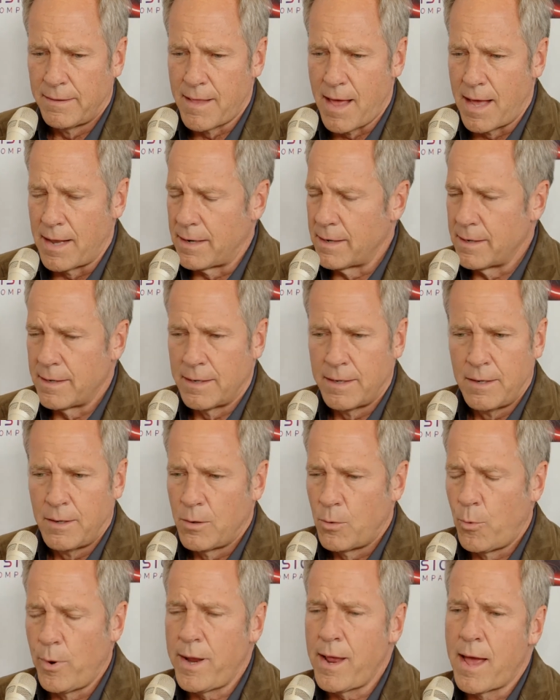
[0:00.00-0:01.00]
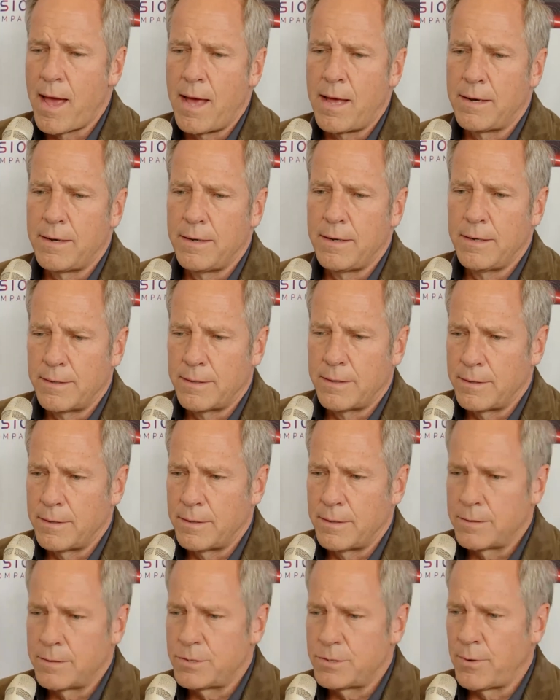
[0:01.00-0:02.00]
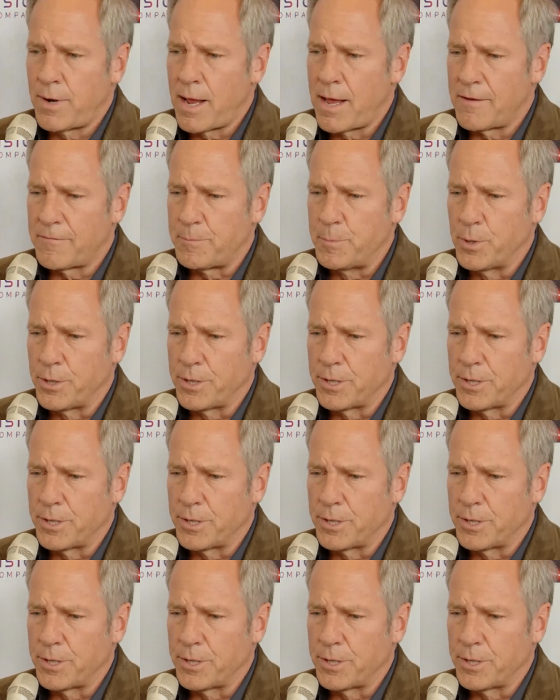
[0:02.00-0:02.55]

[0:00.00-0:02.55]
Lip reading: that we had 2.5